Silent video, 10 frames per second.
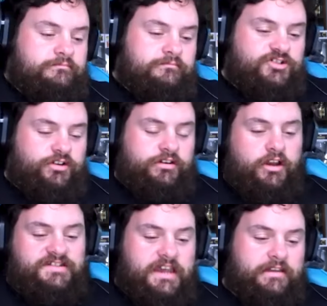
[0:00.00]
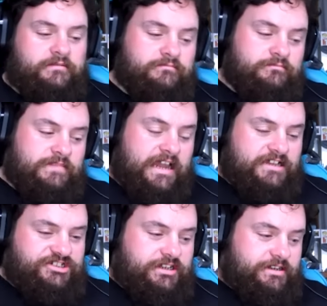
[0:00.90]
During lockdown,
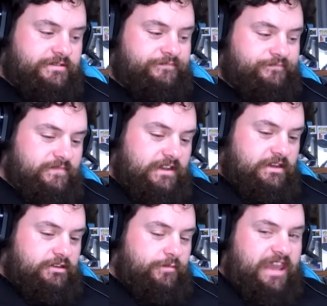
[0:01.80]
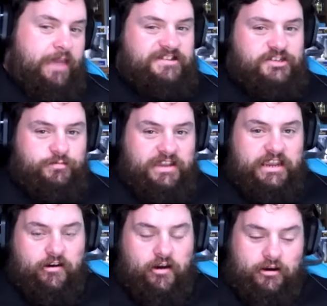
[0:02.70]
last year you became a
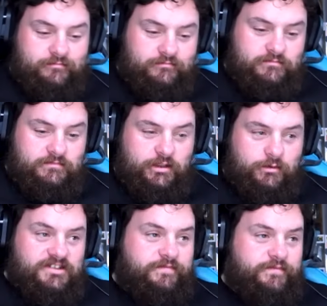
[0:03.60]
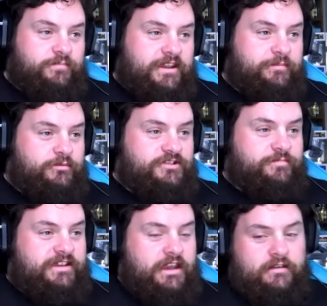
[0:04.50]
superhero. You interviewed people to
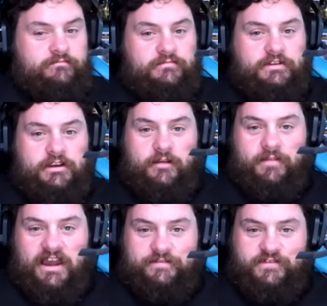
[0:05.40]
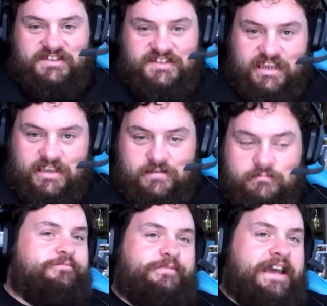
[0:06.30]
become, you know, part of your team.
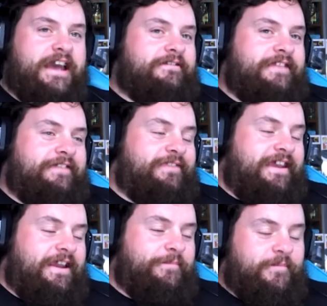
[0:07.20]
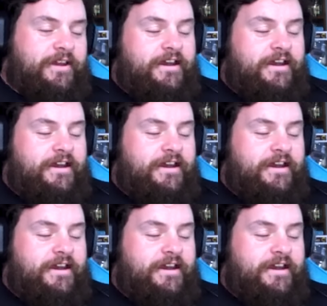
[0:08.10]
How did, how that come about?